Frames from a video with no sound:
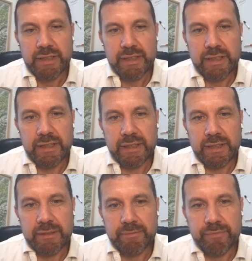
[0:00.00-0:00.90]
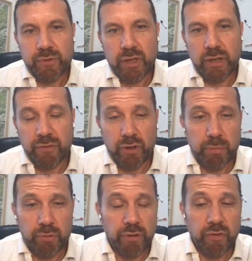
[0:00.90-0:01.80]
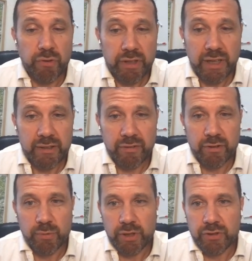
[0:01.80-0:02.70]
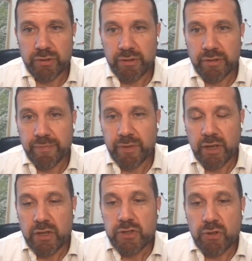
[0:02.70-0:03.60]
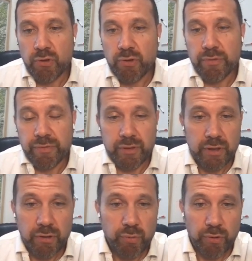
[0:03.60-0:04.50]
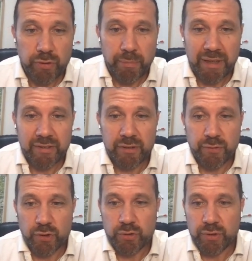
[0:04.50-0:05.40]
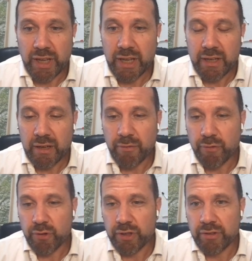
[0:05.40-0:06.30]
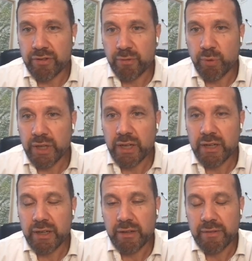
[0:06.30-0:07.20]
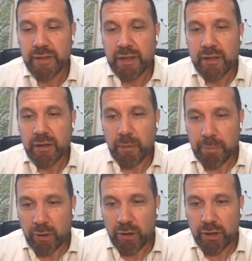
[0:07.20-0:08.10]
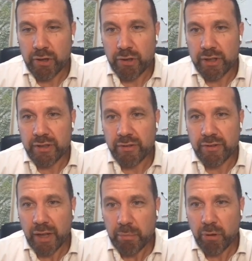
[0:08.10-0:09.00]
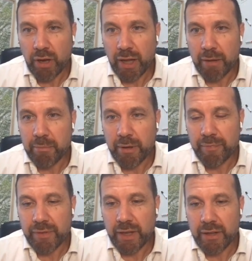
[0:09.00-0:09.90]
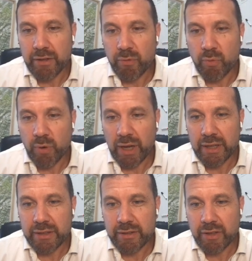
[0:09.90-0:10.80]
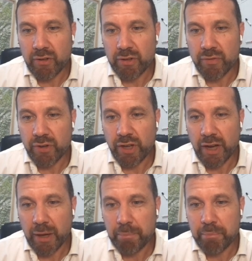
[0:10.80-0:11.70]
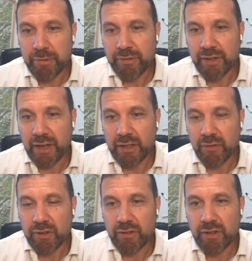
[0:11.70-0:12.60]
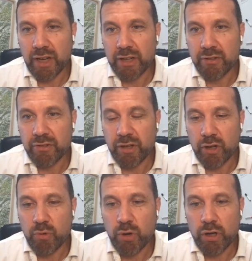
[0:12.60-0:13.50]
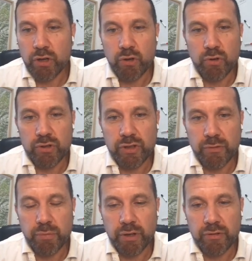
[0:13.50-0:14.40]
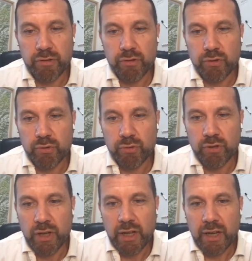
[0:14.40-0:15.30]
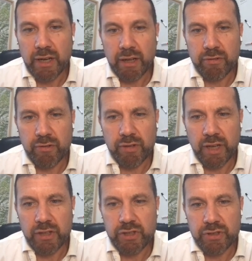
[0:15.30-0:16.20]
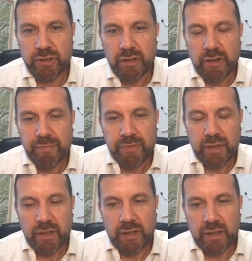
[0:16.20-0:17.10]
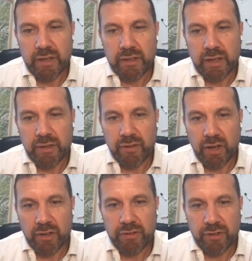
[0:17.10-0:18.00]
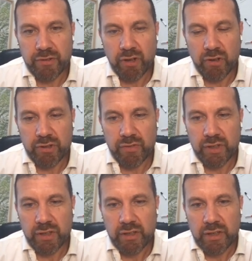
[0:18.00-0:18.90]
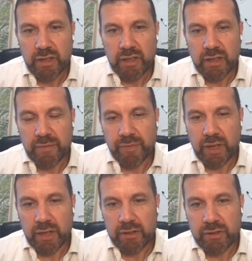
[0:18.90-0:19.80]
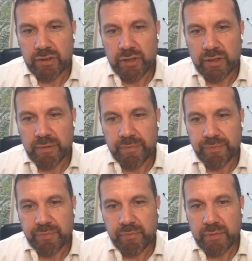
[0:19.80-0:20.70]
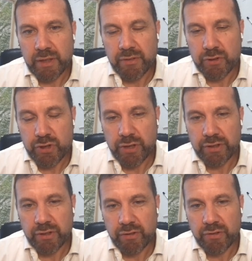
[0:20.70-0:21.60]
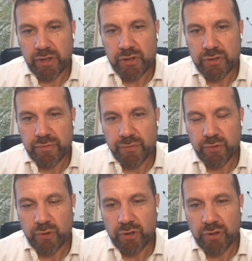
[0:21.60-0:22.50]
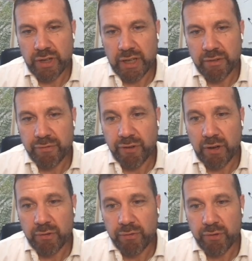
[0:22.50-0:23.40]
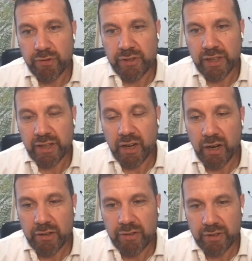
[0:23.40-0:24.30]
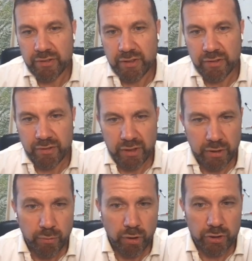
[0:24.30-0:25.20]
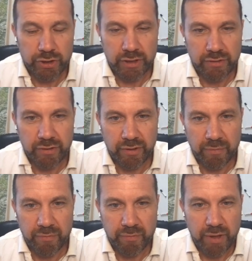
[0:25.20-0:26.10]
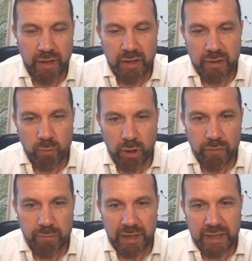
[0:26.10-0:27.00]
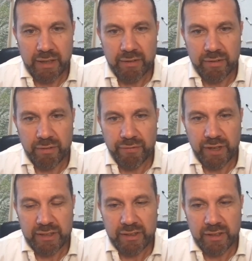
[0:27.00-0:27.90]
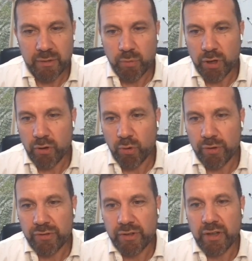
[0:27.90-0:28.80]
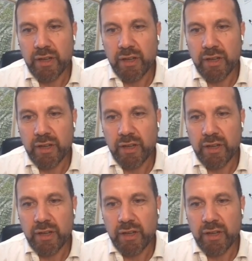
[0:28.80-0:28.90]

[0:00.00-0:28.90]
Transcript: very redundant situation. So this was the message for today and for this week. I'm Paolo Arrigoni. This is Elbow Lab, and right on the very up side of this slide, you see a QR code. This brings you to an association that is ARSAX ODV, that is a charity association for getting funds for studying ARSAX. It is a neurological disease. One of my kids is affected, and we're always